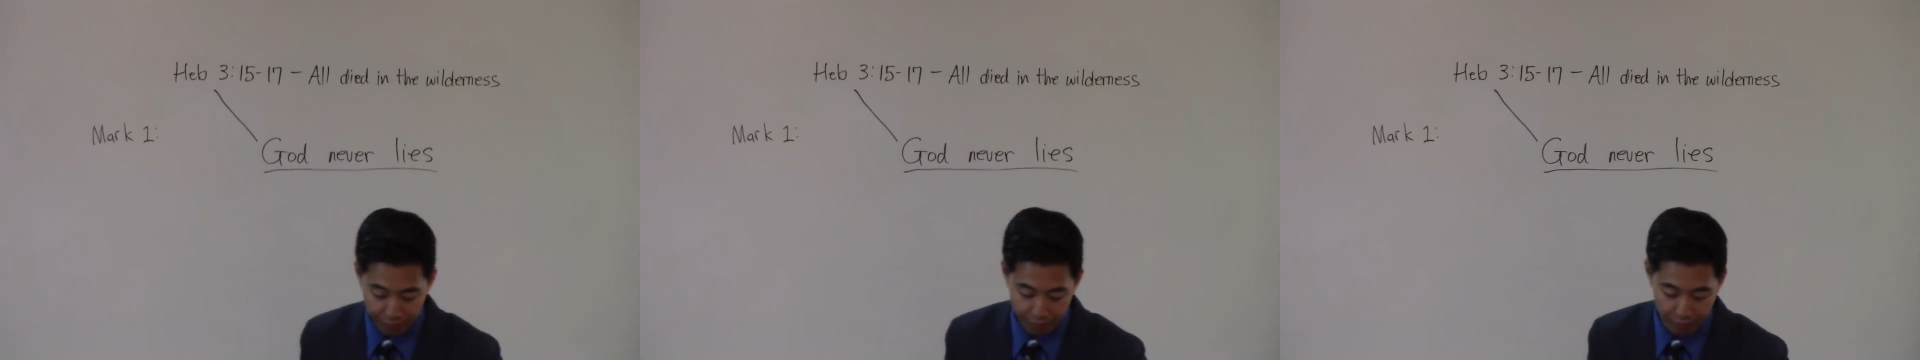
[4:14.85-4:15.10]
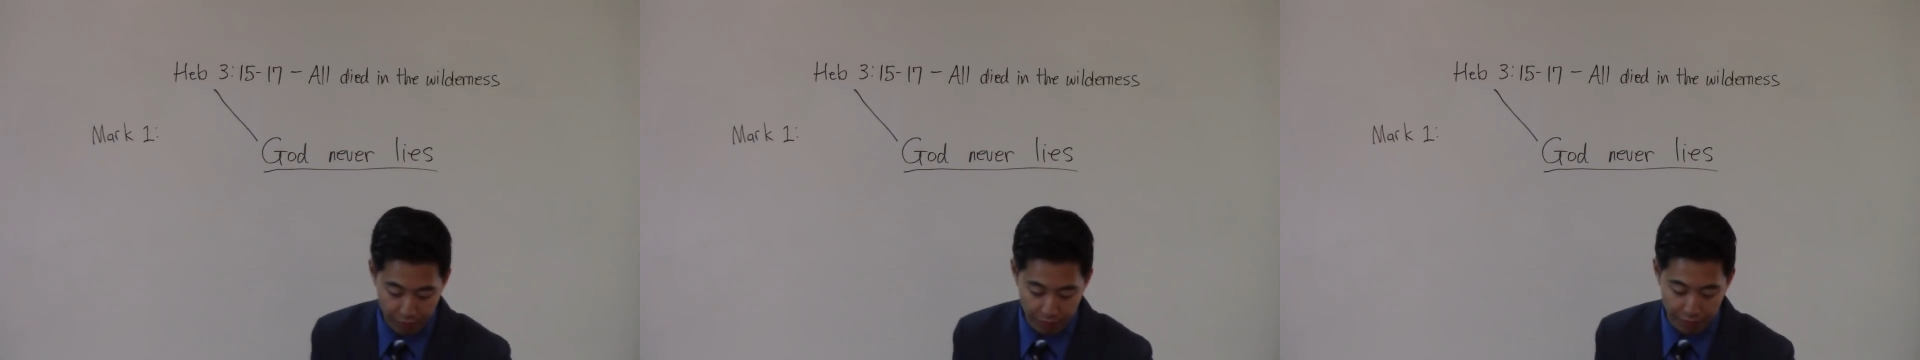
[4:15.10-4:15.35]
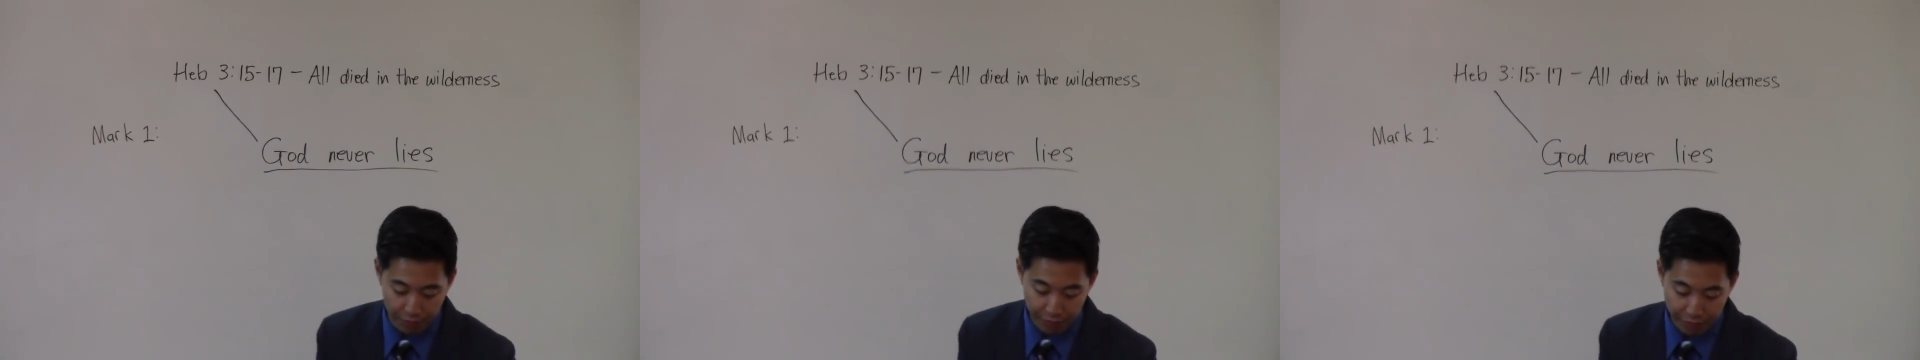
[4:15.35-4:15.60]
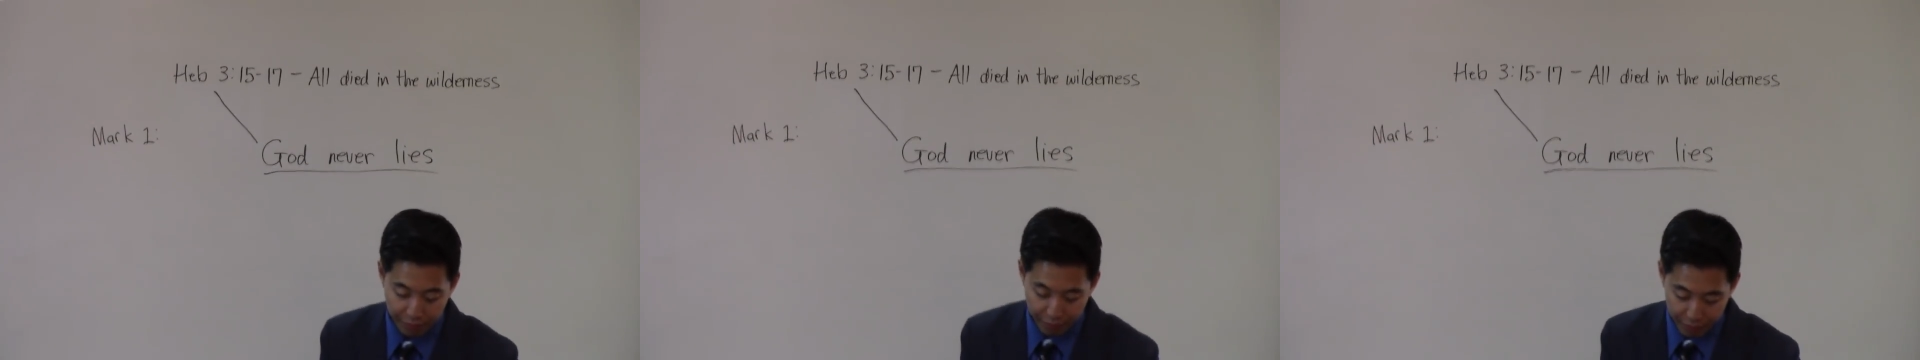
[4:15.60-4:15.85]

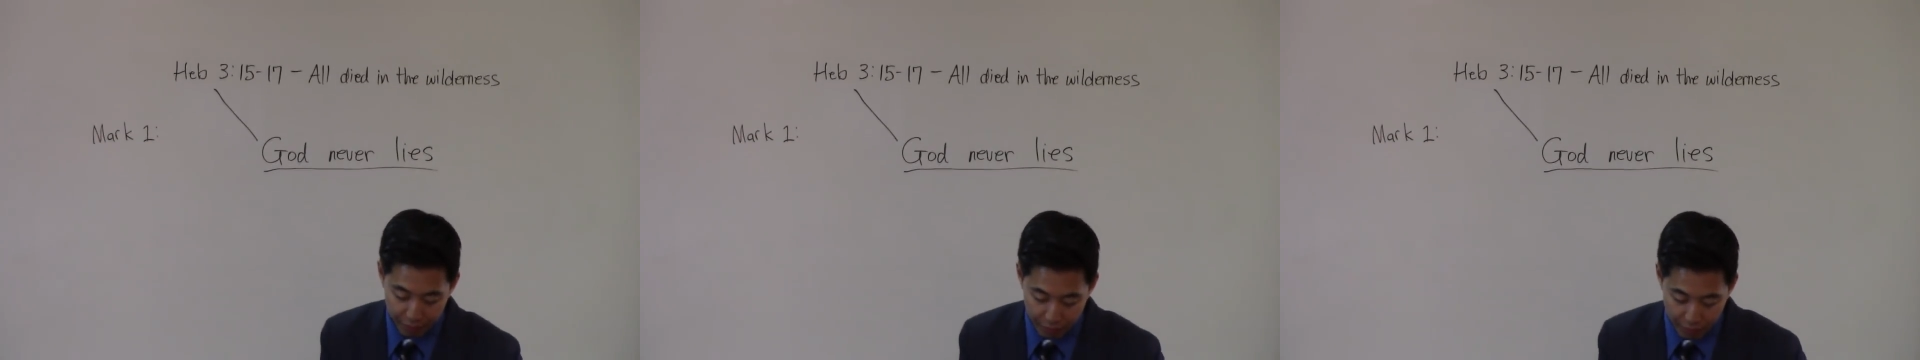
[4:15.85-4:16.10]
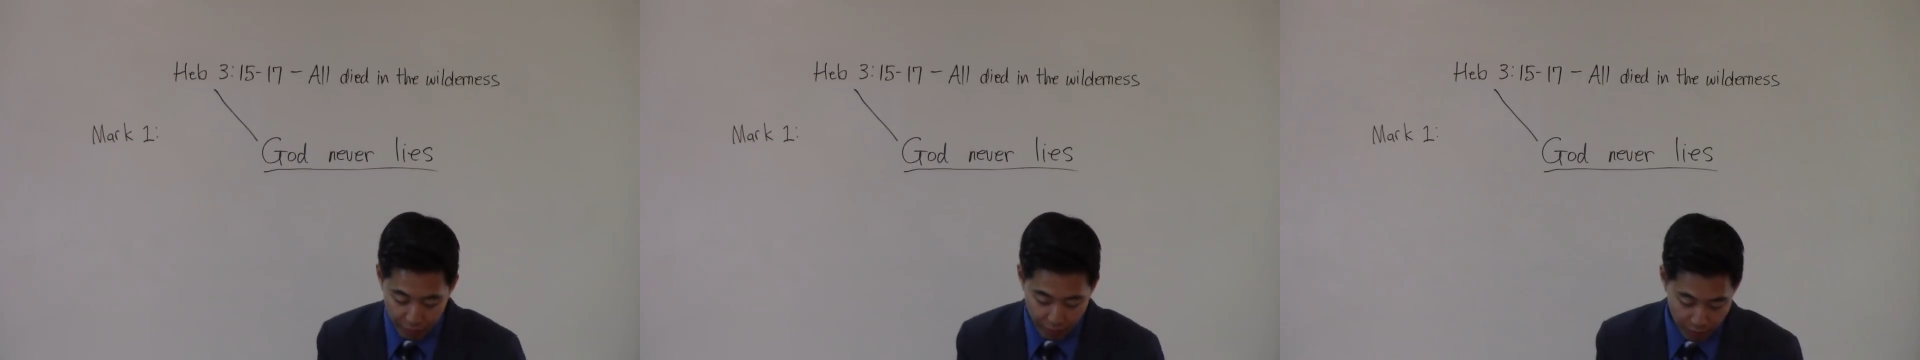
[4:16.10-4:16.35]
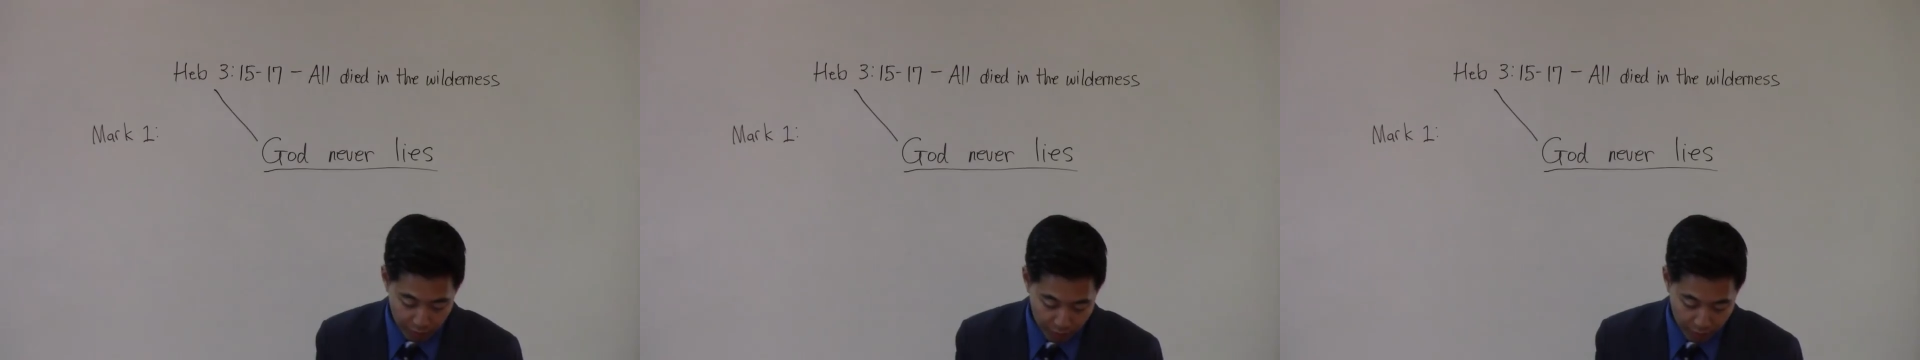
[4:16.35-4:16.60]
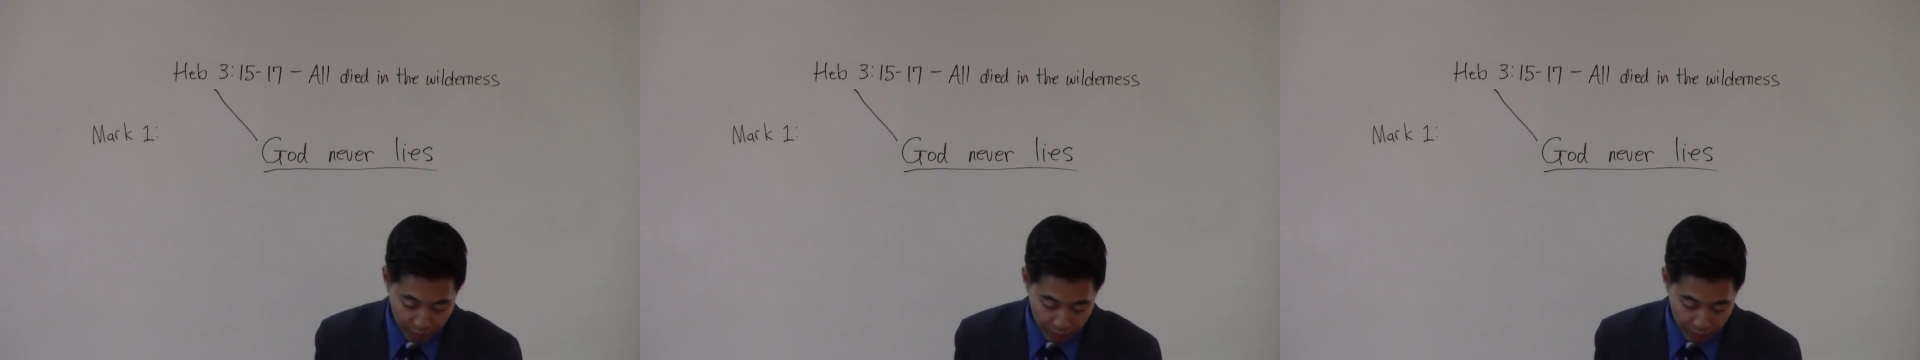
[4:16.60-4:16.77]
(no one is talking)